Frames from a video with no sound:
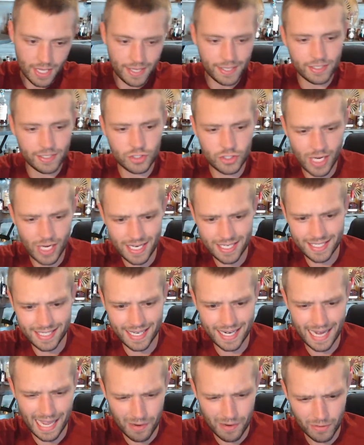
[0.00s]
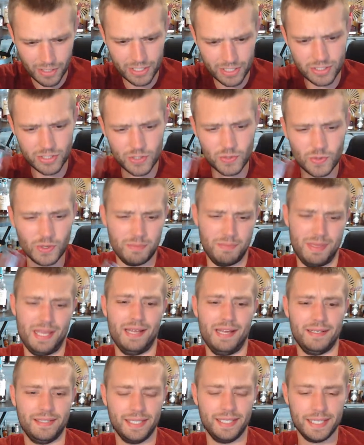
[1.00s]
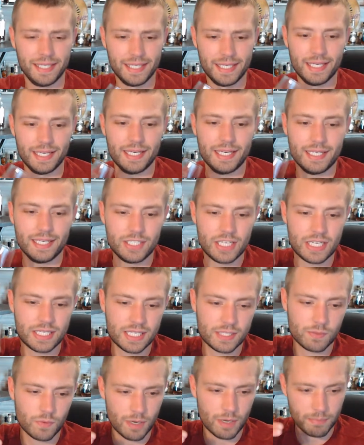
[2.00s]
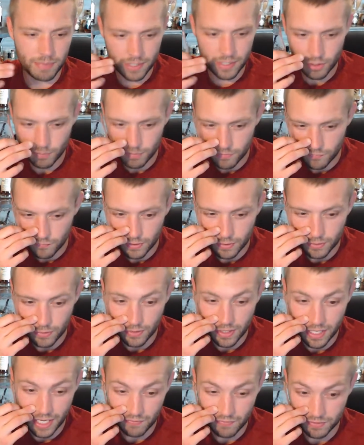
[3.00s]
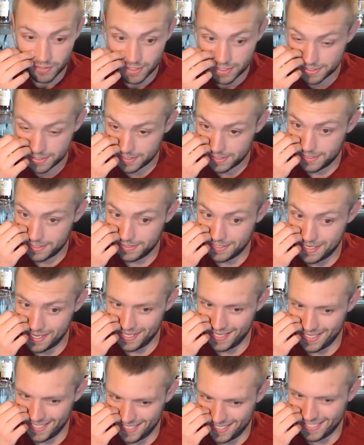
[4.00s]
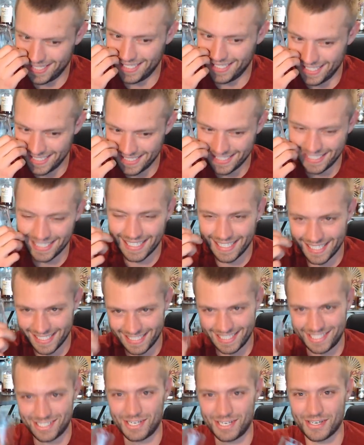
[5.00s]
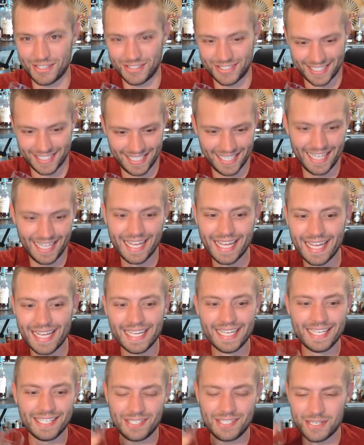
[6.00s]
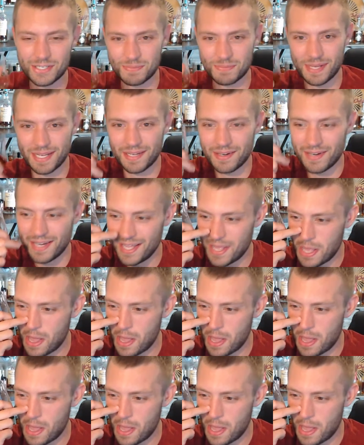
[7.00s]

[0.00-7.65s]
Jason, how are you doing, man? Jason says, what up, buddy? Hope you're feeling okay after this. Cheers. Cheers, man.